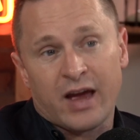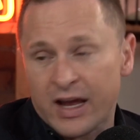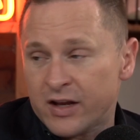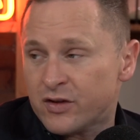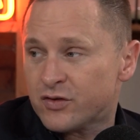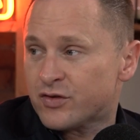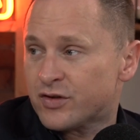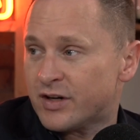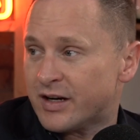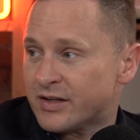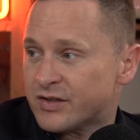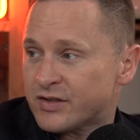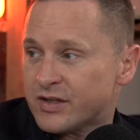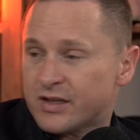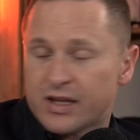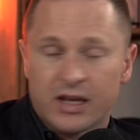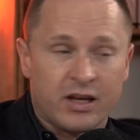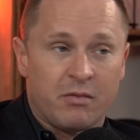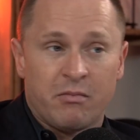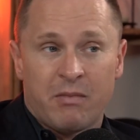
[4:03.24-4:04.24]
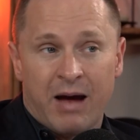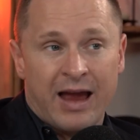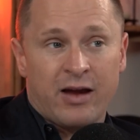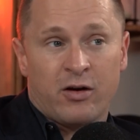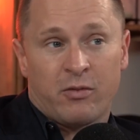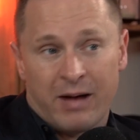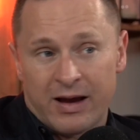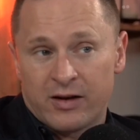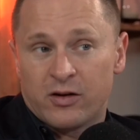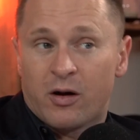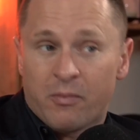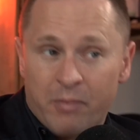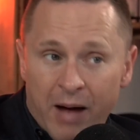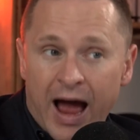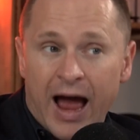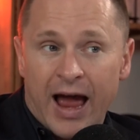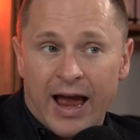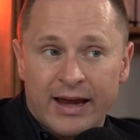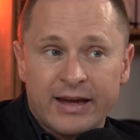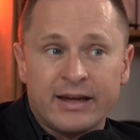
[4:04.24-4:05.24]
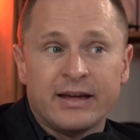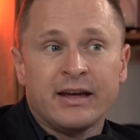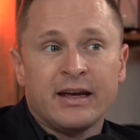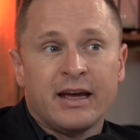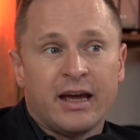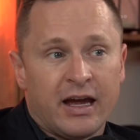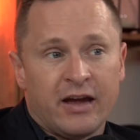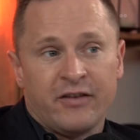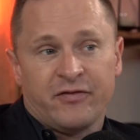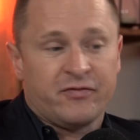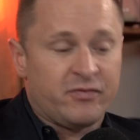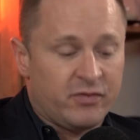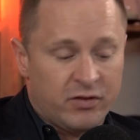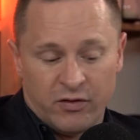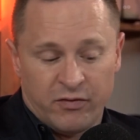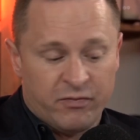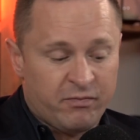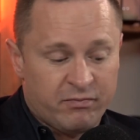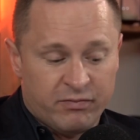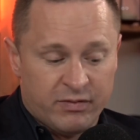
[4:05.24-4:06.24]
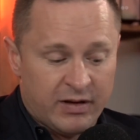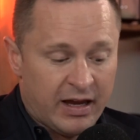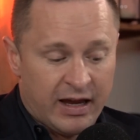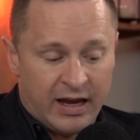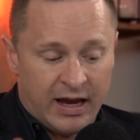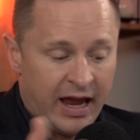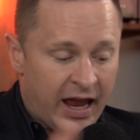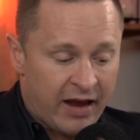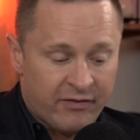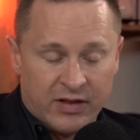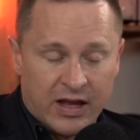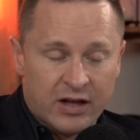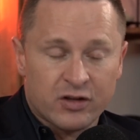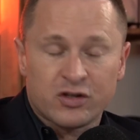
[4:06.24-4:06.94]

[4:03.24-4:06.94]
interest that you may or may not pay if you have that